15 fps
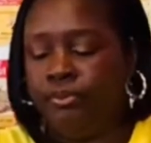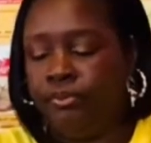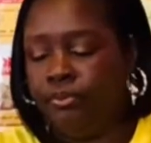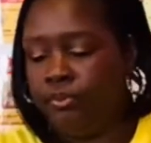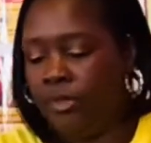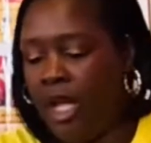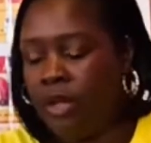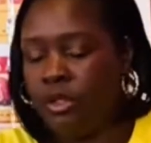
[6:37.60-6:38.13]
I'll
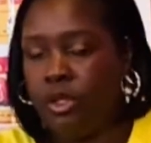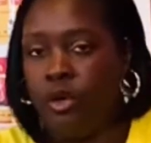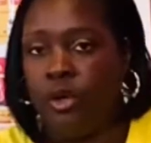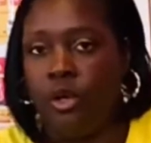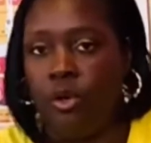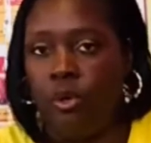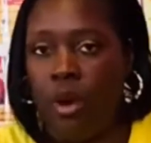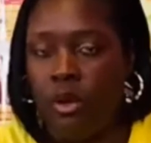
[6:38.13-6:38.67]
turn it
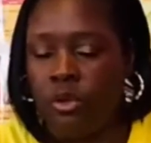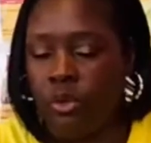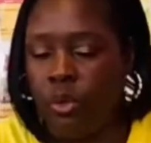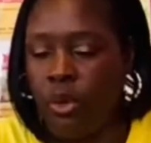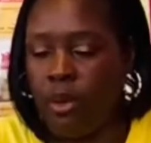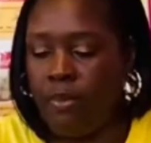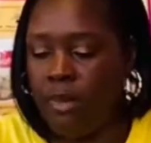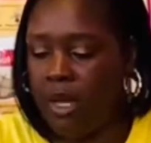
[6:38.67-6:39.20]
around toward
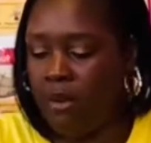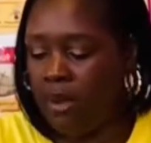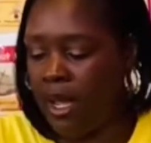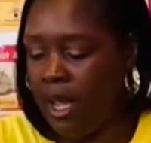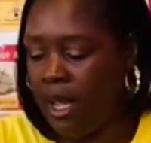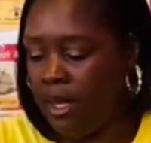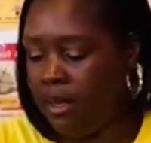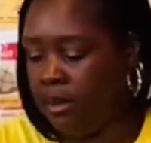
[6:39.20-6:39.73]
me, okay?
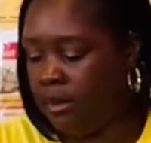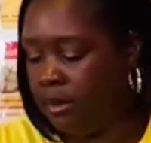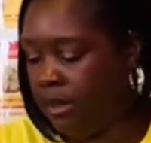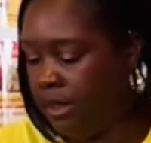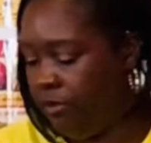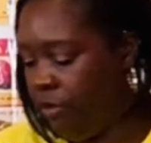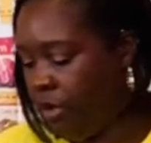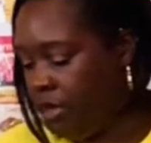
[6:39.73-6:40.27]
For
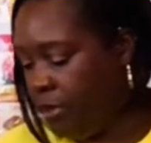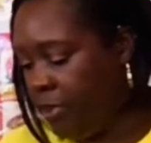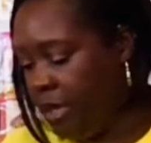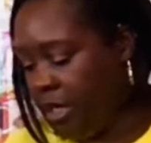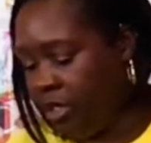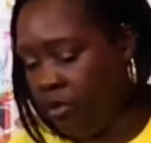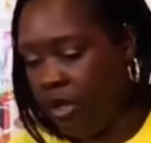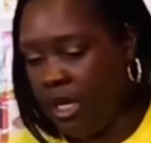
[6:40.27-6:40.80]
the picture, and
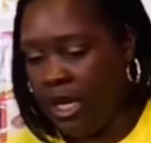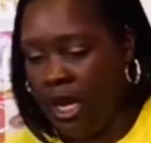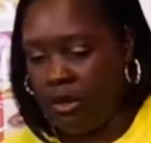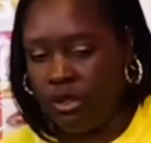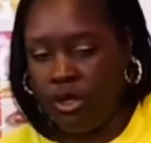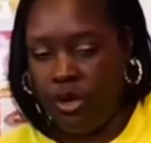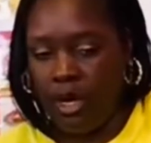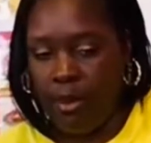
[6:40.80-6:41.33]
then I'll turn
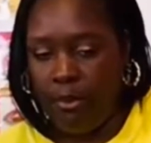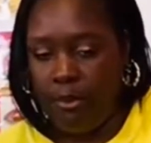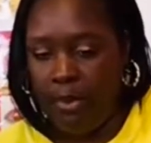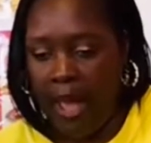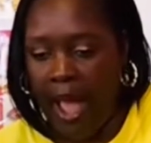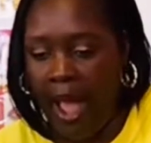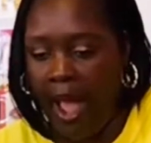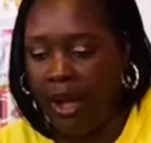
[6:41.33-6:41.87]
it
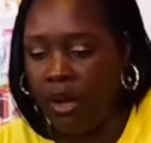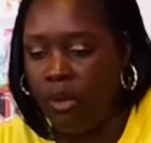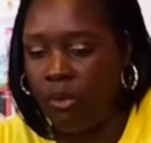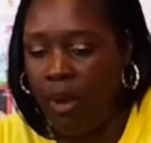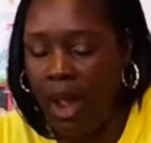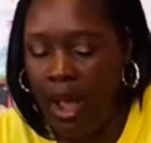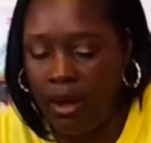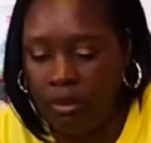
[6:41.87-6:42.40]
back around.
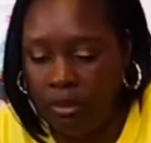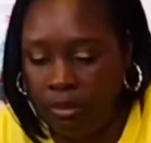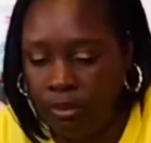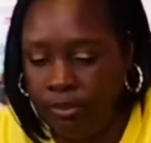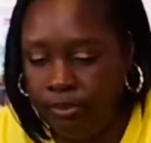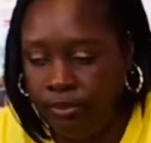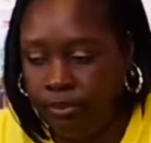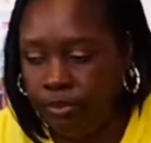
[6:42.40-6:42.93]

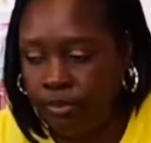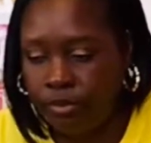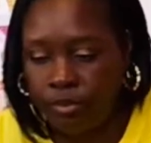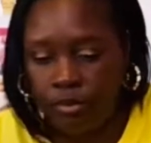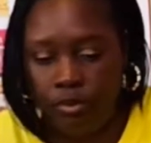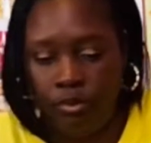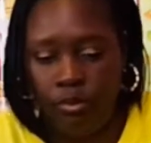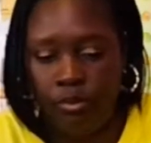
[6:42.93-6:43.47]

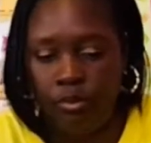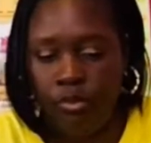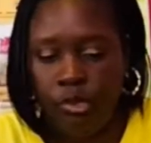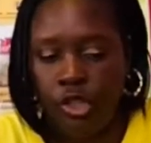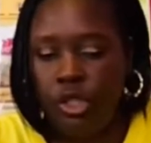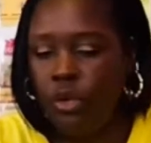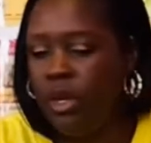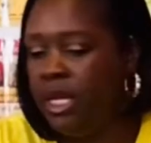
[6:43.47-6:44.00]
So
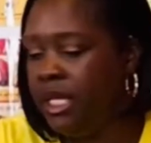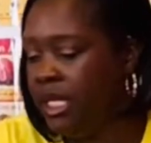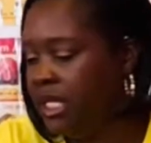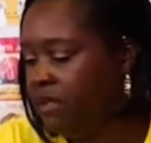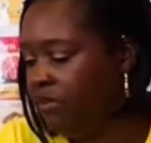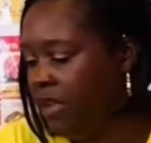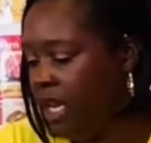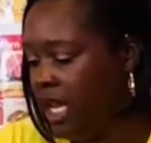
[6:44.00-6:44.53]
in this
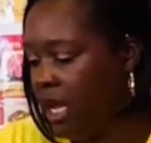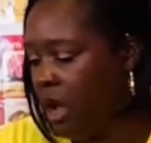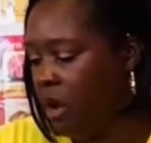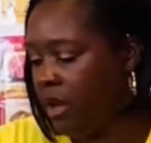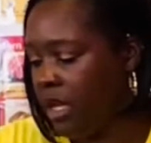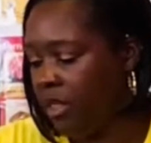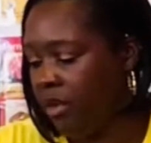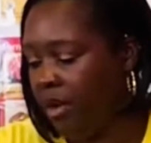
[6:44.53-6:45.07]
video,
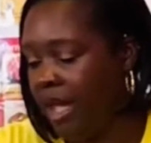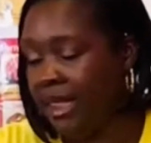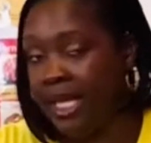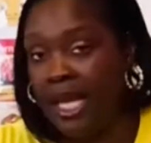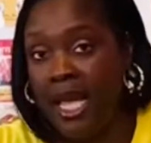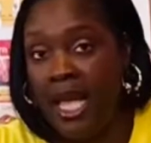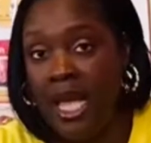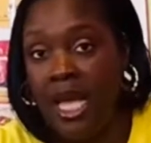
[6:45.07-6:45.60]
either at the
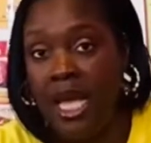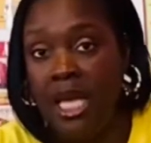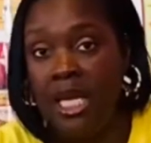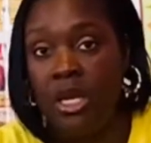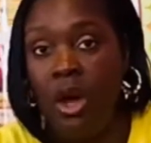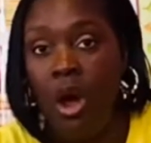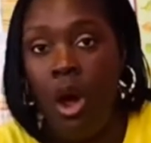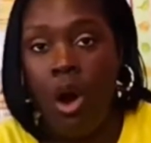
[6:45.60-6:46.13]
end
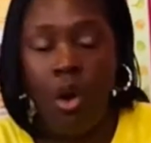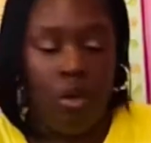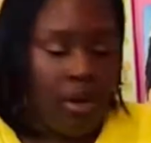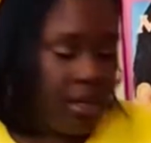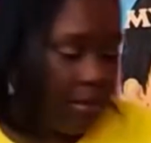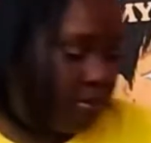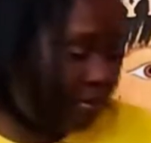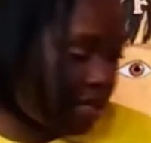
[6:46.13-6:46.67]
or in the
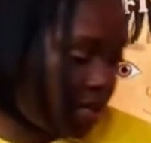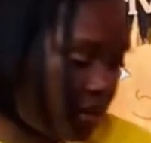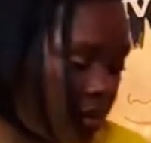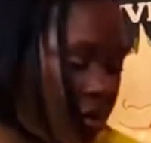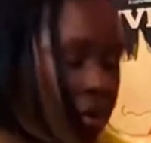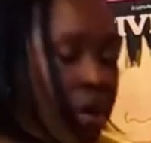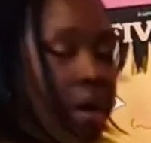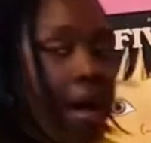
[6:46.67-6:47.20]
middle,
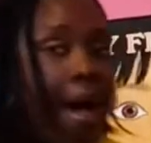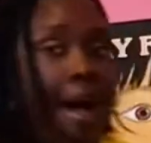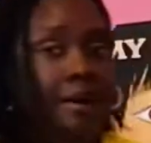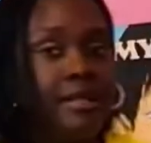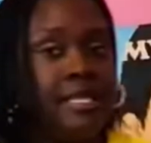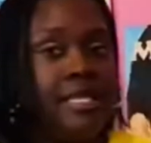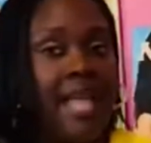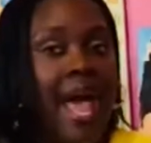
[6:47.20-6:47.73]
I'll
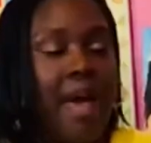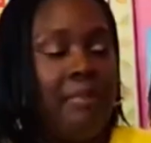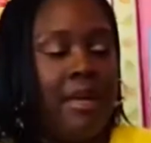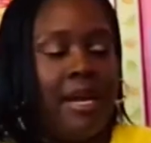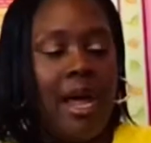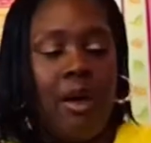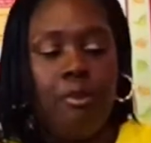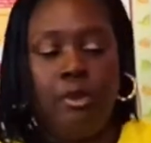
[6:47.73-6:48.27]
stop and I'll
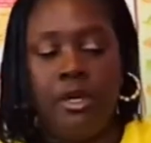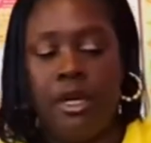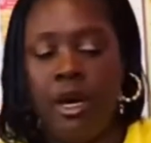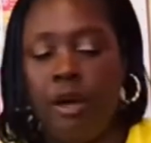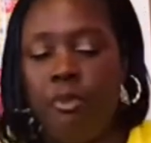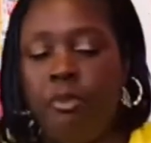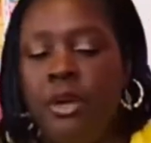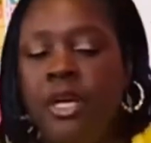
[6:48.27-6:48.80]
put a
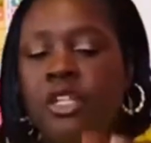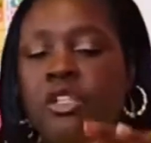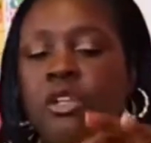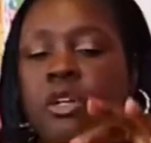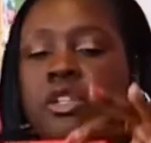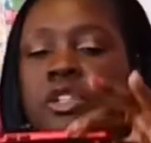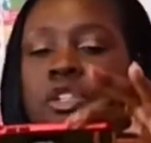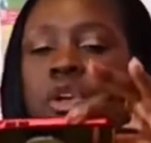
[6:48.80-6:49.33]
picture
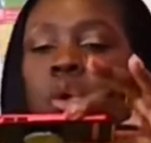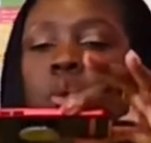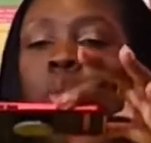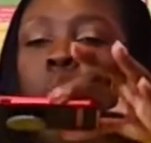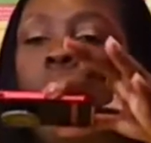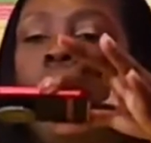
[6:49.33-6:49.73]
showing what we